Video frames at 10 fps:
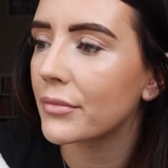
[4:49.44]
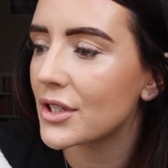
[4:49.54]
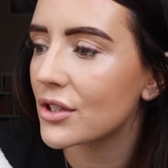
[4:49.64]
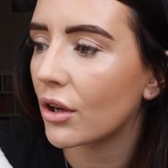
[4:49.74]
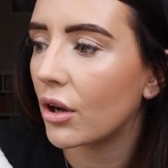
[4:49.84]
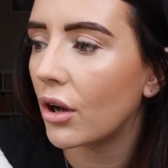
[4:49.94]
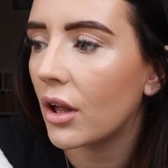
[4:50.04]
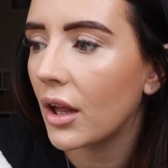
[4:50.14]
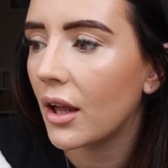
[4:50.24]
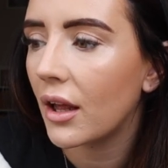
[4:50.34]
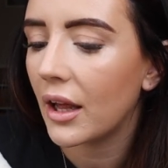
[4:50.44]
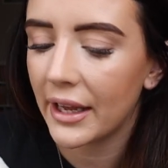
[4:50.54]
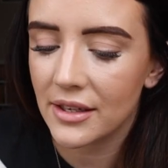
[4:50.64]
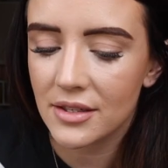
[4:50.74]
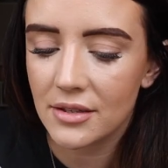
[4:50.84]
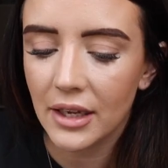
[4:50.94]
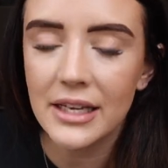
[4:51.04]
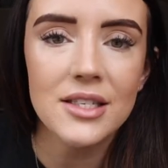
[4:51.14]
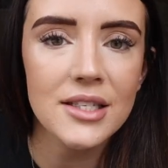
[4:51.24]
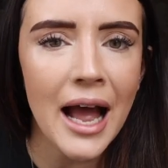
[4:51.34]
So it's
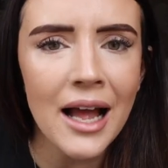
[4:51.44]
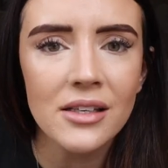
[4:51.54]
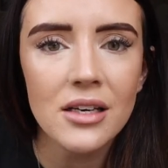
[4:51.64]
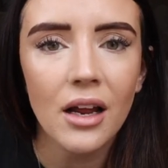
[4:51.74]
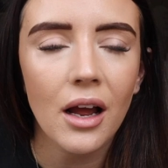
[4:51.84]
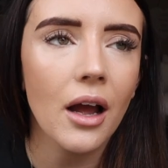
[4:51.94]
sad.